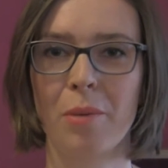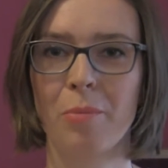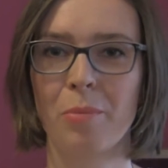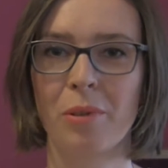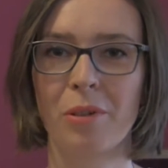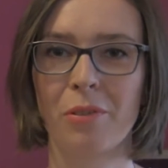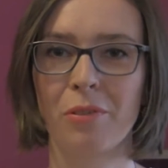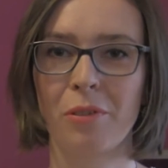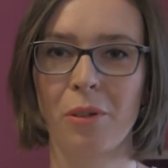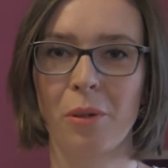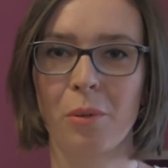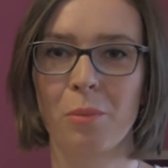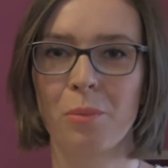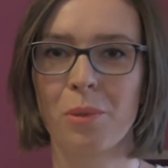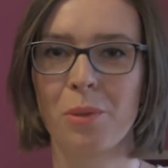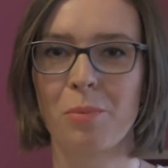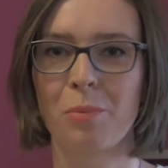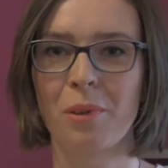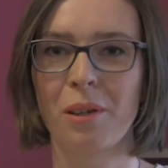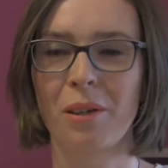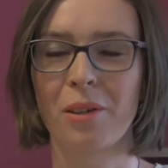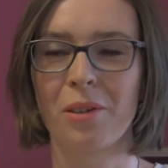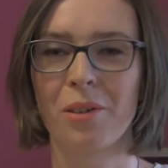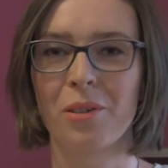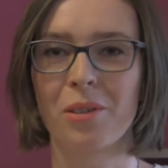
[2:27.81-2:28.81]
perfumes
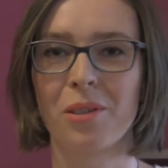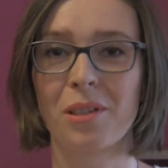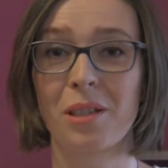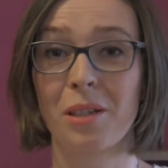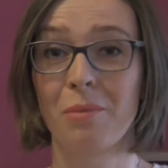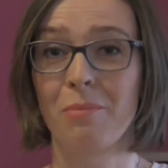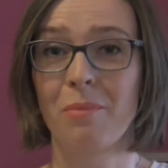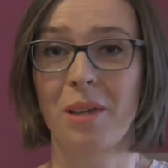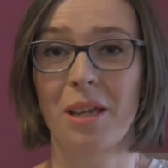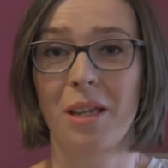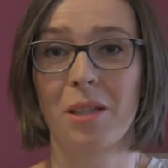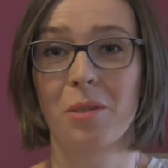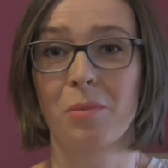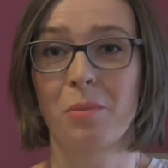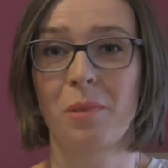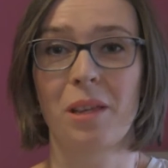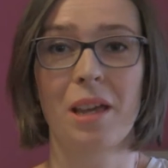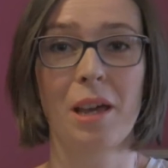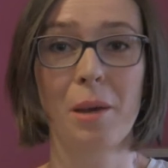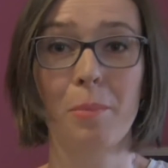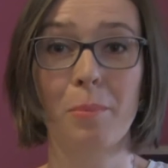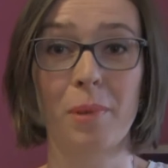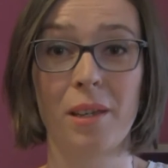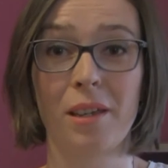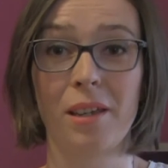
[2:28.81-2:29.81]
because it makes me
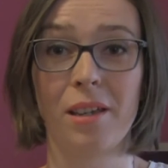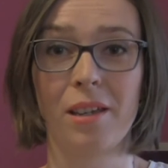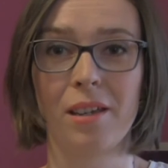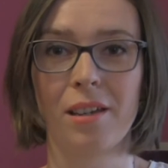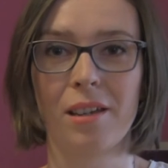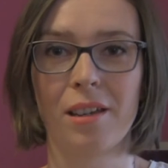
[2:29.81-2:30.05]
happy